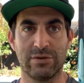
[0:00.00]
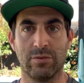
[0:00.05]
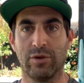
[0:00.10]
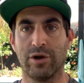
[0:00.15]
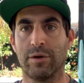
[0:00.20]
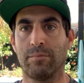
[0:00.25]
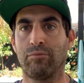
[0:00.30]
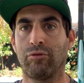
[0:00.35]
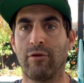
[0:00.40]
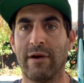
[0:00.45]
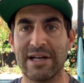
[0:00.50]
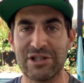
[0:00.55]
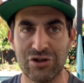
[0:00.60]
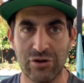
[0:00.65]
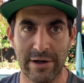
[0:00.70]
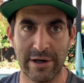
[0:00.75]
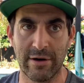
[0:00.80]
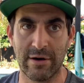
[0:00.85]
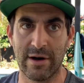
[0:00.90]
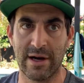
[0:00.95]
where you're
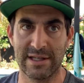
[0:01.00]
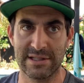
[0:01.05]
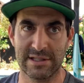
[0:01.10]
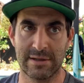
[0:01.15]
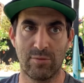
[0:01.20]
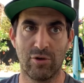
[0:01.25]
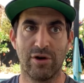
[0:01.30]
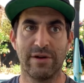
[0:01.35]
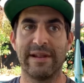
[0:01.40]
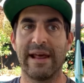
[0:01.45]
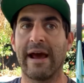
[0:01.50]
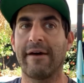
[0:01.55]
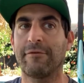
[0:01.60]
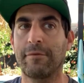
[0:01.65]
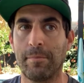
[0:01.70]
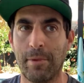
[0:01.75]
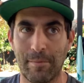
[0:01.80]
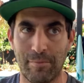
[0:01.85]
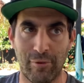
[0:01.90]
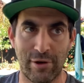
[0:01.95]
pressuring your customer and they have to
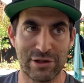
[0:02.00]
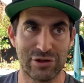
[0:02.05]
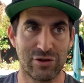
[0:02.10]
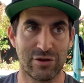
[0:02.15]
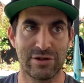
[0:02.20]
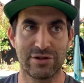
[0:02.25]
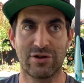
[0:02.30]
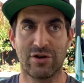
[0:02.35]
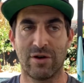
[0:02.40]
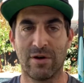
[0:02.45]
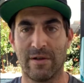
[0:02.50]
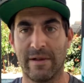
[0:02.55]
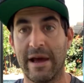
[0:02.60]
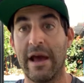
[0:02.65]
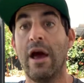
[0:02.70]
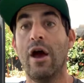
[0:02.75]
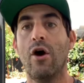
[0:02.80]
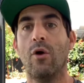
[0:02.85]
put pressure internally,